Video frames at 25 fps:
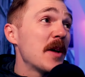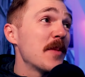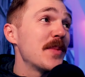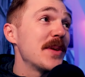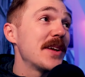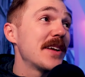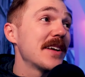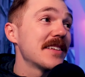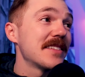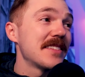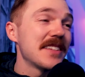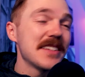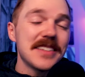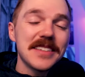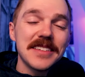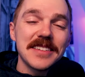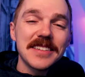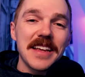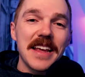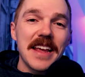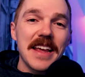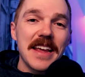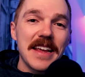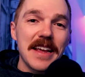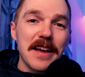because this
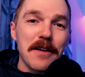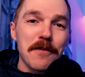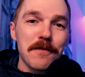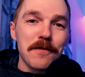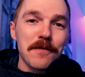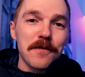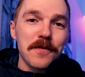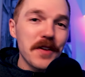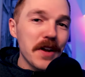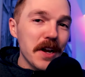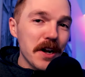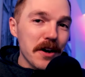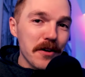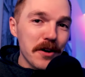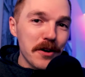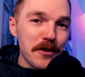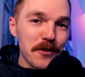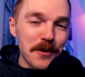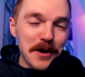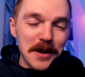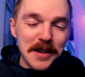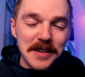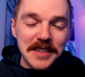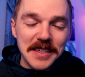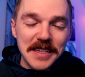is a very
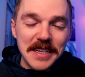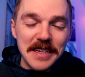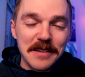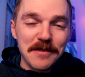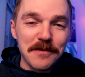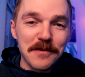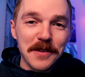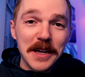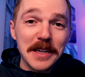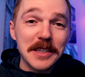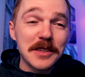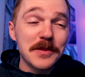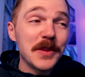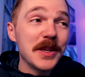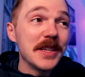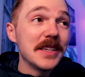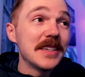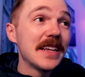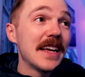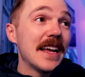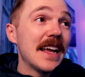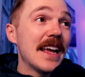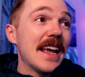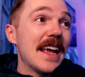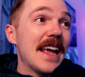risky
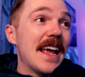investment